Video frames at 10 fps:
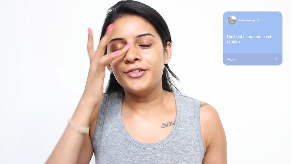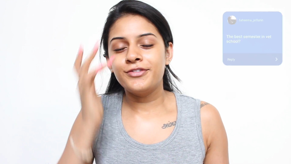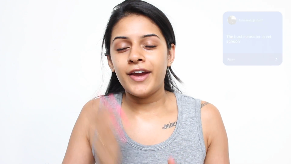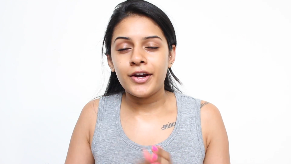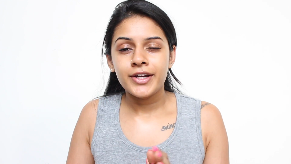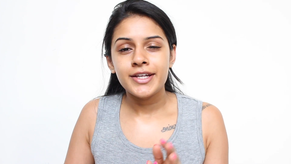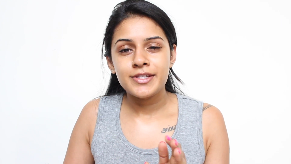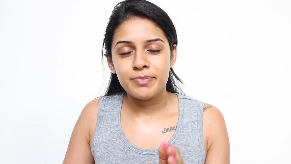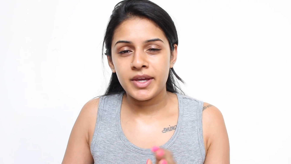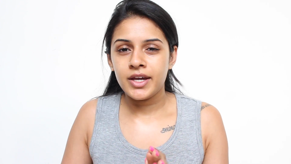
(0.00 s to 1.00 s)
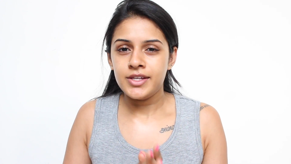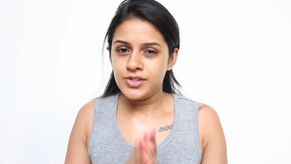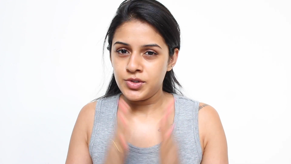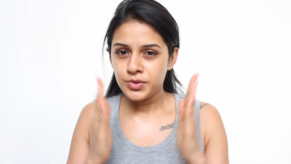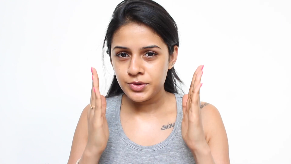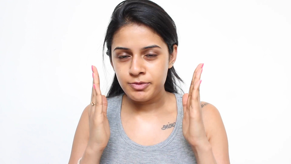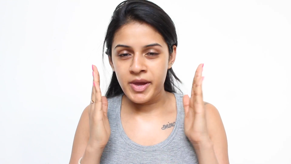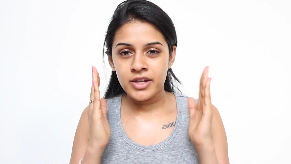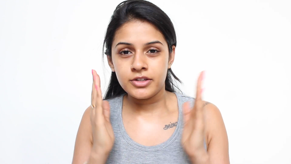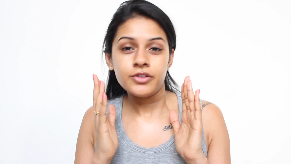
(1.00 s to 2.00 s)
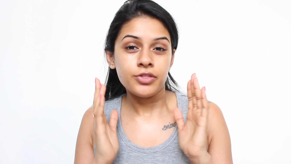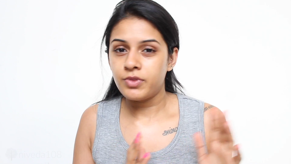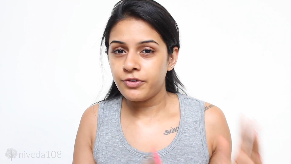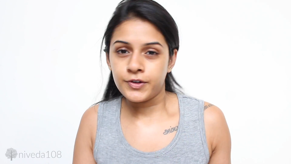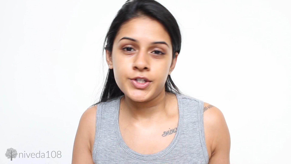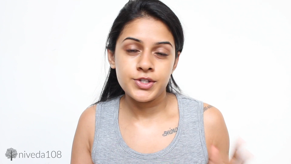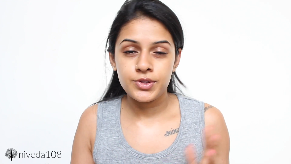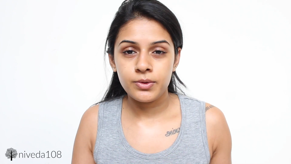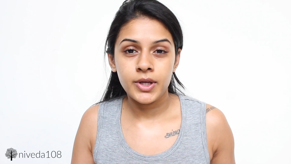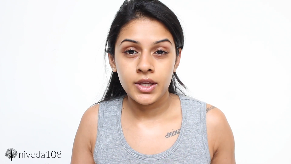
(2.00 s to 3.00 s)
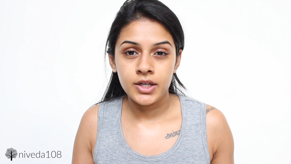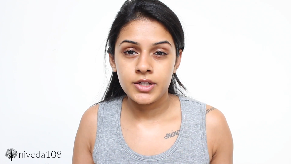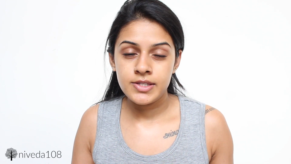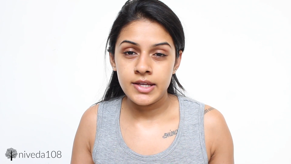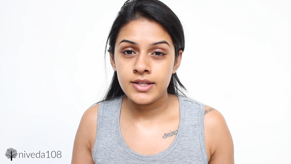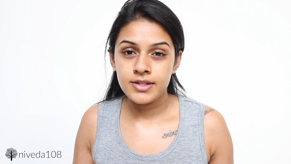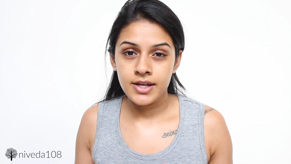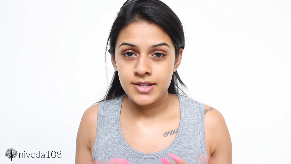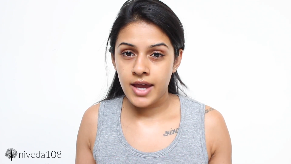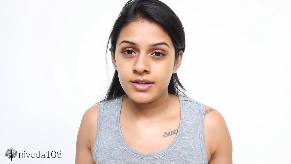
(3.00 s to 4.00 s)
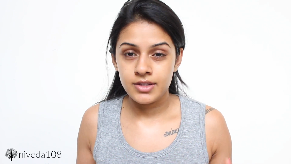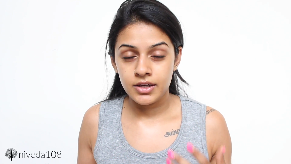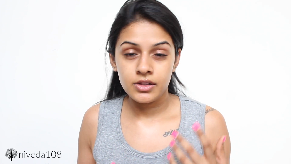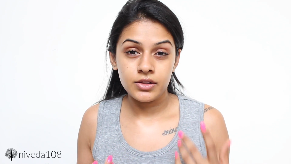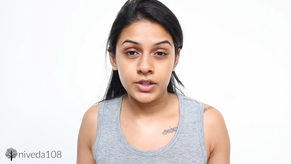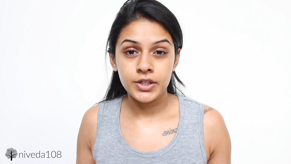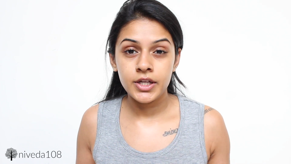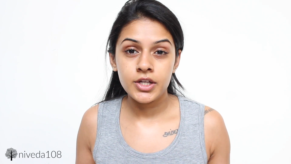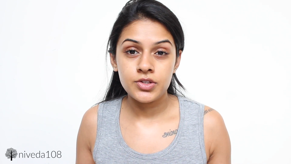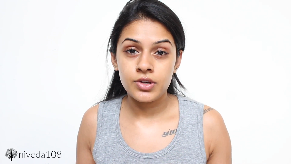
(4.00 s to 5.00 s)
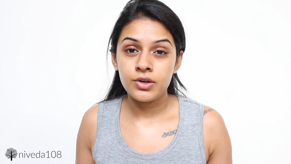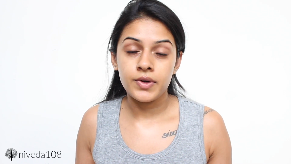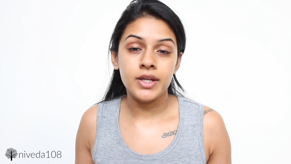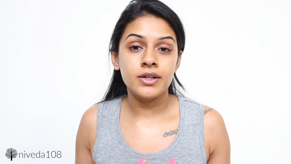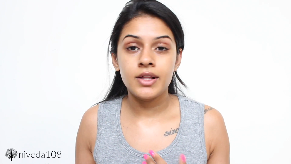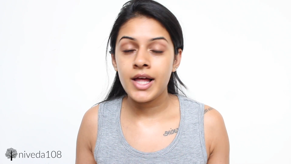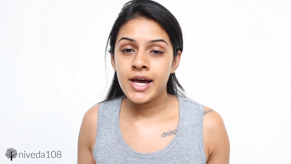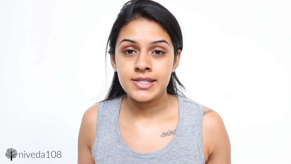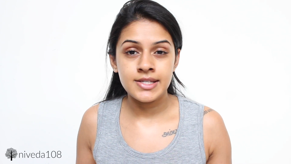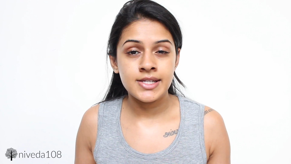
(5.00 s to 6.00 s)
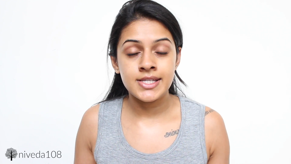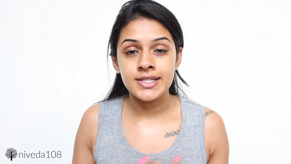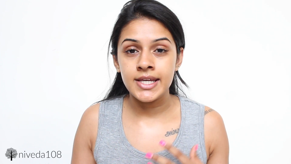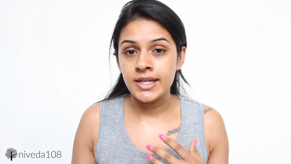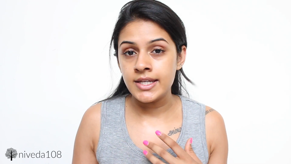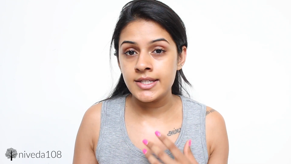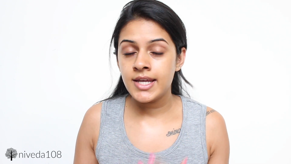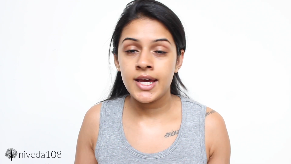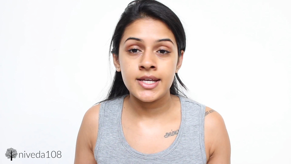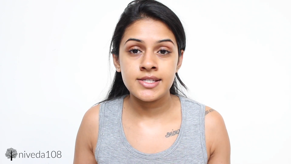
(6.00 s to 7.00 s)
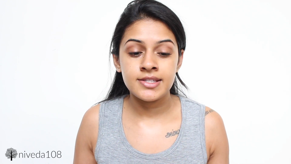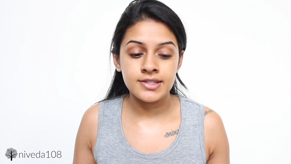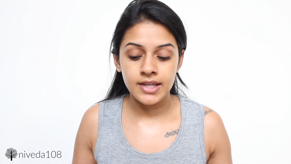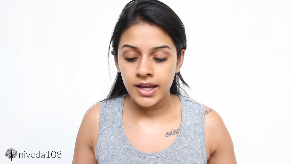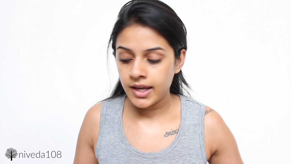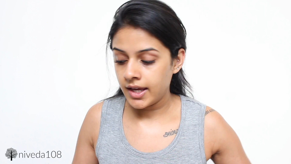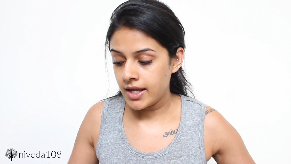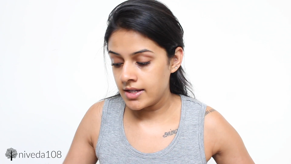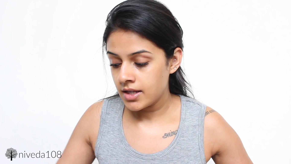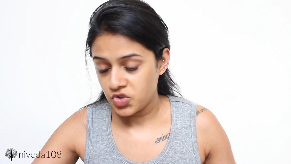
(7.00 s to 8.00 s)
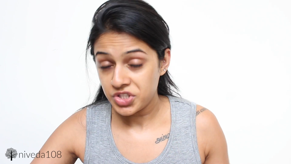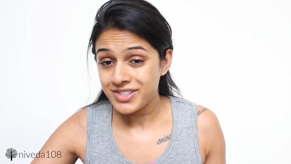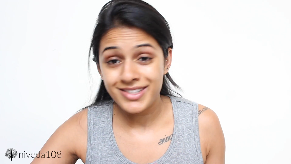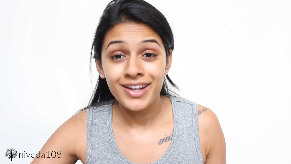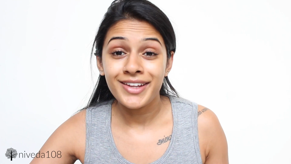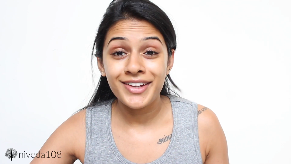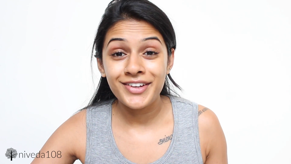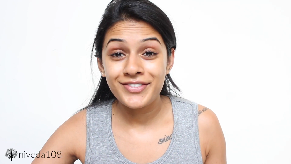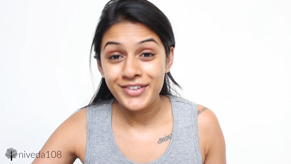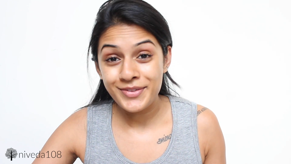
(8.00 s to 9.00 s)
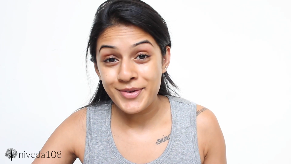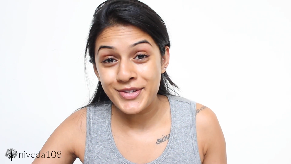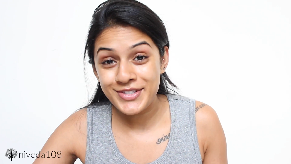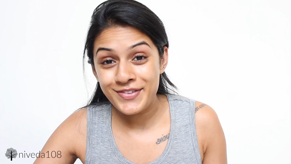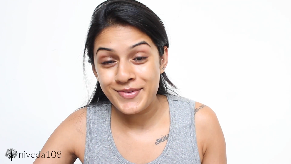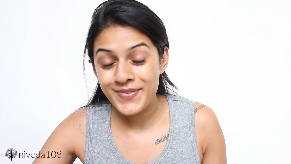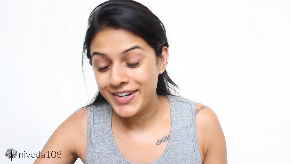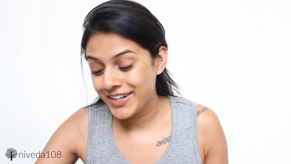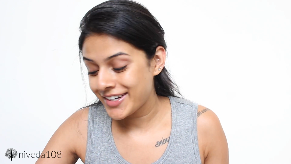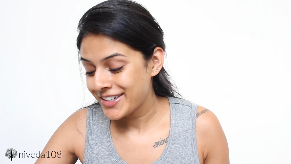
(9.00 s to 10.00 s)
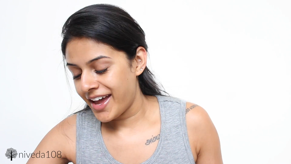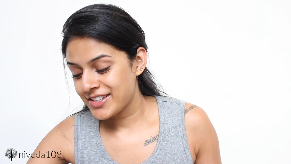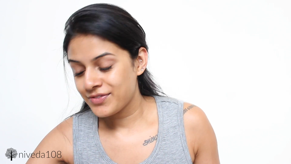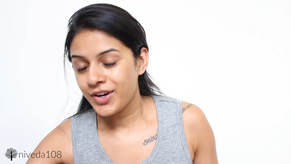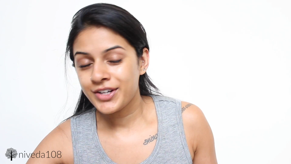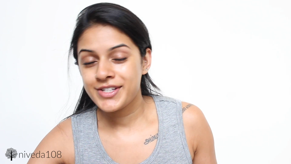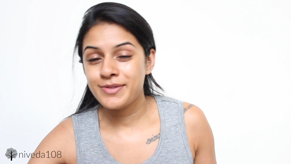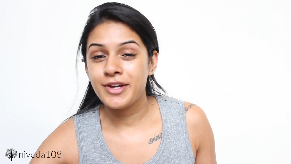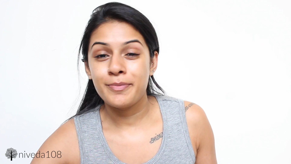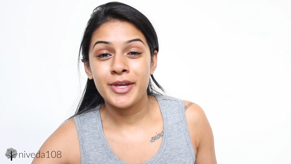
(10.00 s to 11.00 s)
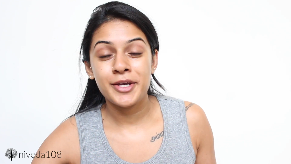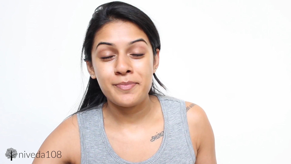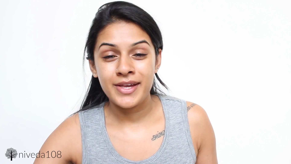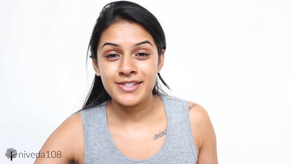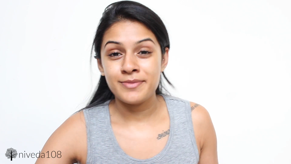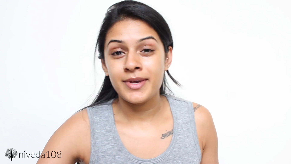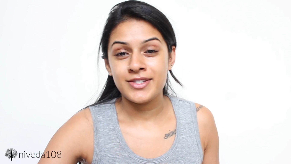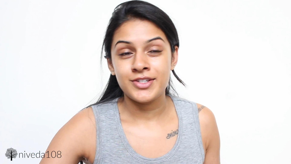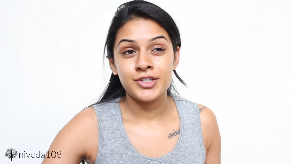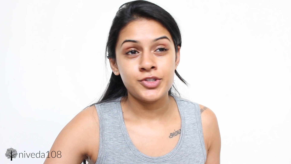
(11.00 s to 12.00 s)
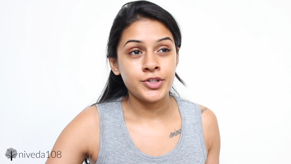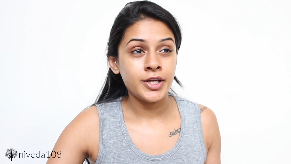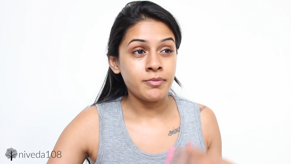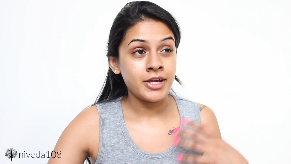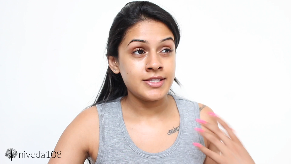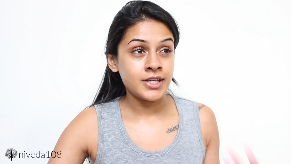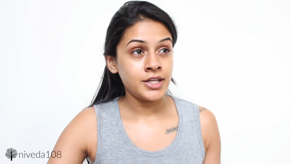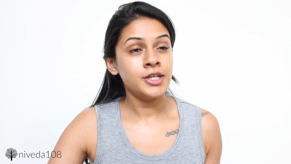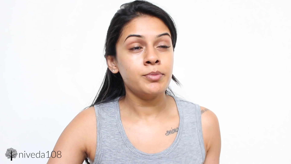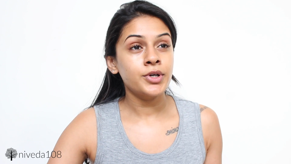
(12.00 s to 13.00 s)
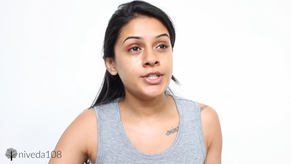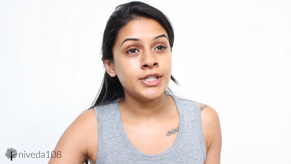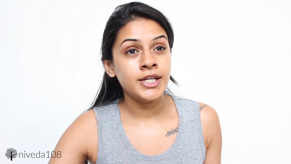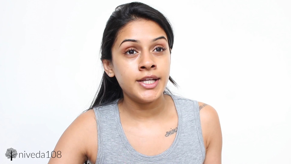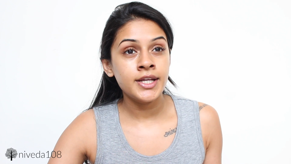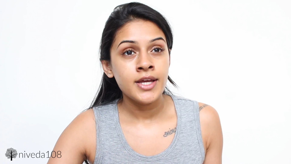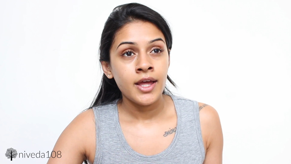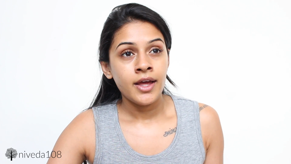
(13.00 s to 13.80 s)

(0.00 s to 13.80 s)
varies because you spend the first 3 years in didactic learning, so in classes and taking tests and just studying for the most of the part. As far as there being a best semester during my studying portion,